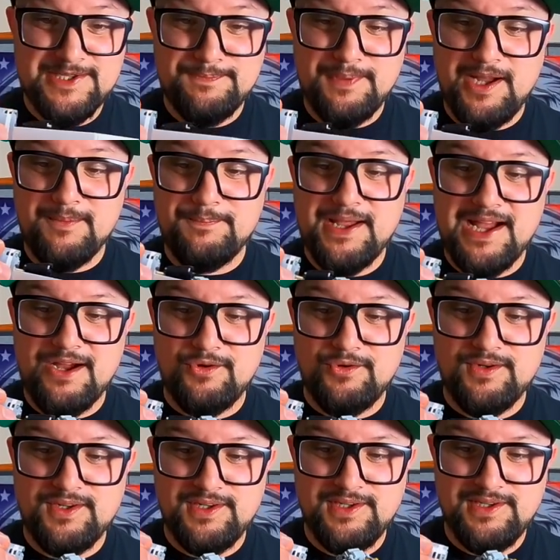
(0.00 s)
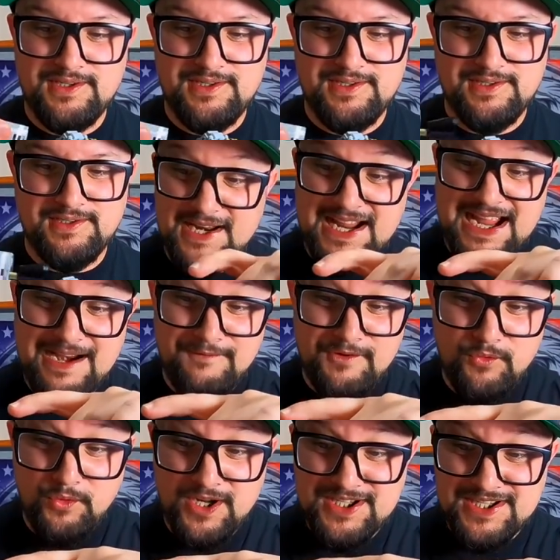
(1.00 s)
pop out.
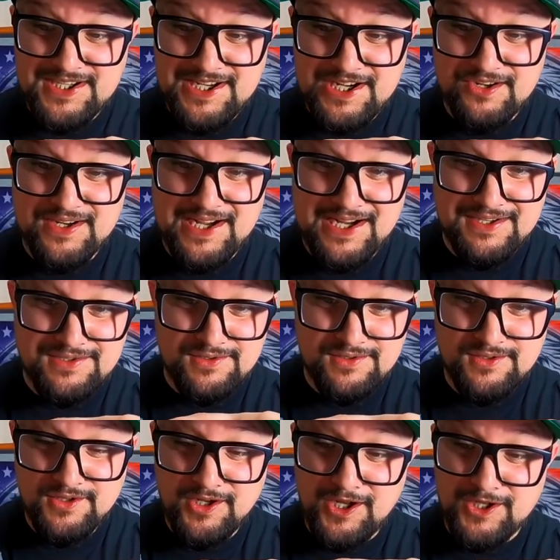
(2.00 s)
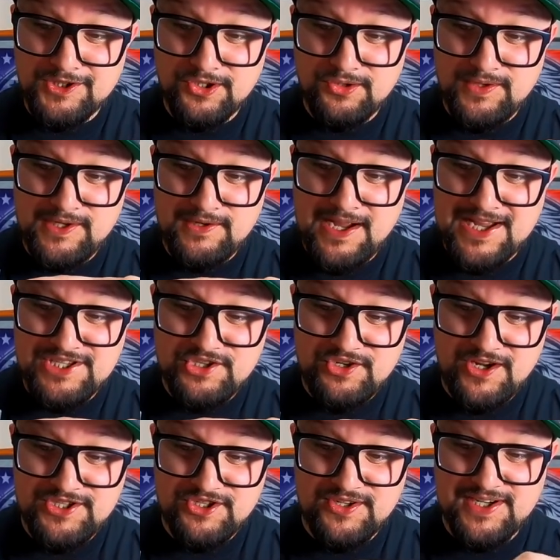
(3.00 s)
Everyone's in here, guys. All three
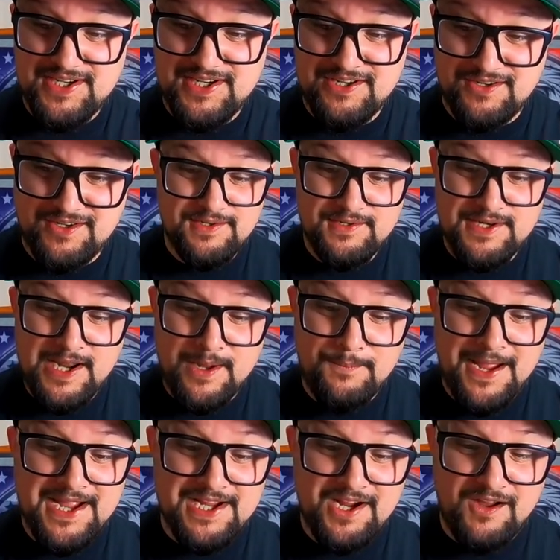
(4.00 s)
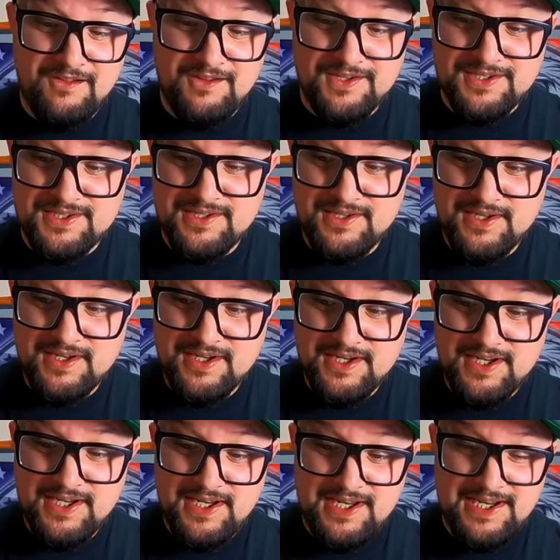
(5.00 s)
astronauts are in here. Now Mike Collins,
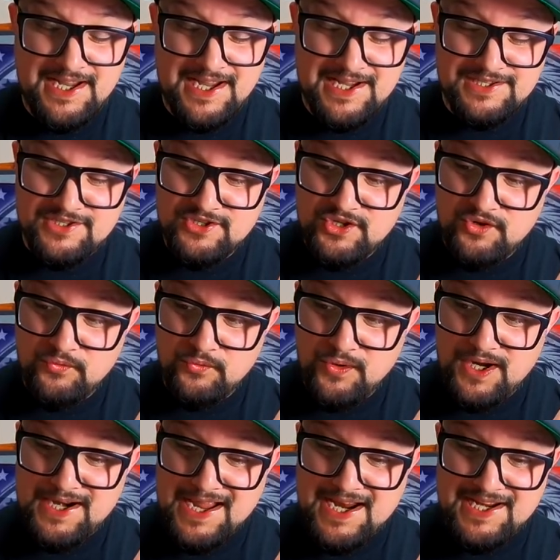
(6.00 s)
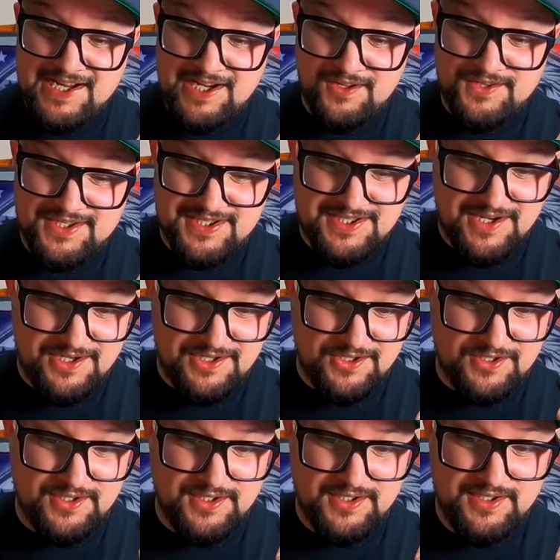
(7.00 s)
he has to do a 180 on this sucker.